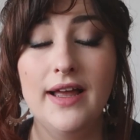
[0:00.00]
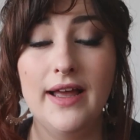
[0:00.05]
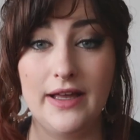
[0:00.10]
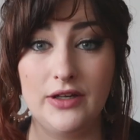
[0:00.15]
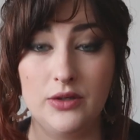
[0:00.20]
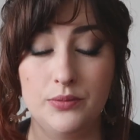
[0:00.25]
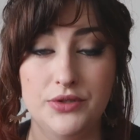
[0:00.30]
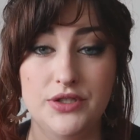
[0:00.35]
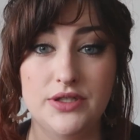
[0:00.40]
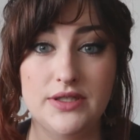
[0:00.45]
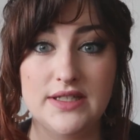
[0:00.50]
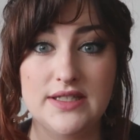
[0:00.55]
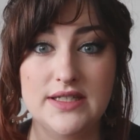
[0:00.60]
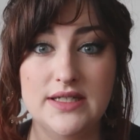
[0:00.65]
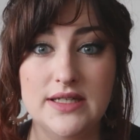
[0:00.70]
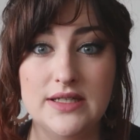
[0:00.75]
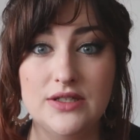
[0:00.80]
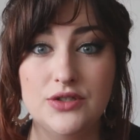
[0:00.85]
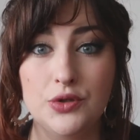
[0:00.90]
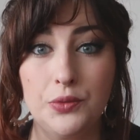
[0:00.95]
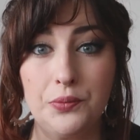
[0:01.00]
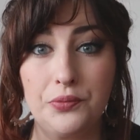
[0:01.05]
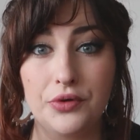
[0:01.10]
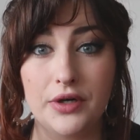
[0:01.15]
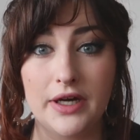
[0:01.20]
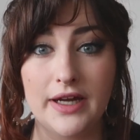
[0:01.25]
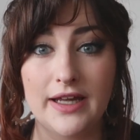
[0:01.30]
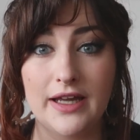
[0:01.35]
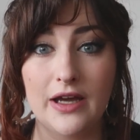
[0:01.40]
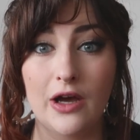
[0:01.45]
and opportunity to
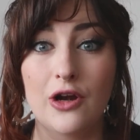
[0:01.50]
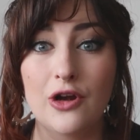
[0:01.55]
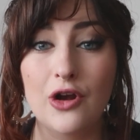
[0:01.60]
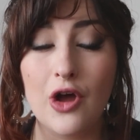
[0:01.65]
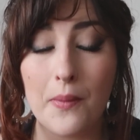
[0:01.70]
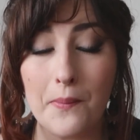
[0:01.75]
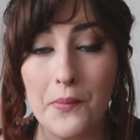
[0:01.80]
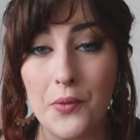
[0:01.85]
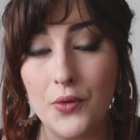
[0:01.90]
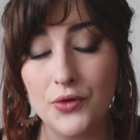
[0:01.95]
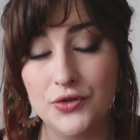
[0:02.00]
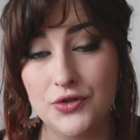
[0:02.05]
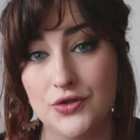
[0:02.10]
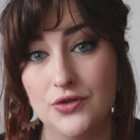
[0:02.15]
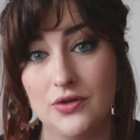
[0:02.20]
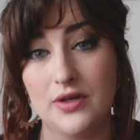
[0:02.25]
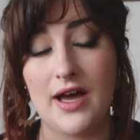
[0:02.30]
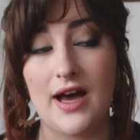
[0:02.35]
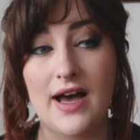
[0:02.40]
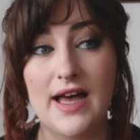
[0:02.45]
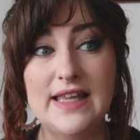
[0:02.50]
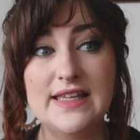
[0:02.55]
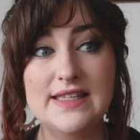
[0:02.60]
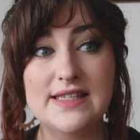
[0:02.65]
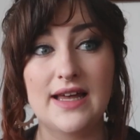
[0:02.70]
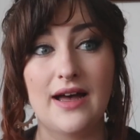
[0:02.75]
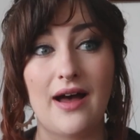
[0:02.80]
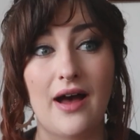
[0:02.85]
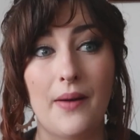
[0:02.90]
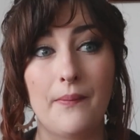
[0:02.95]
bring a lot more to you
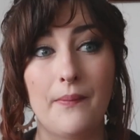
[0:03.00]
guys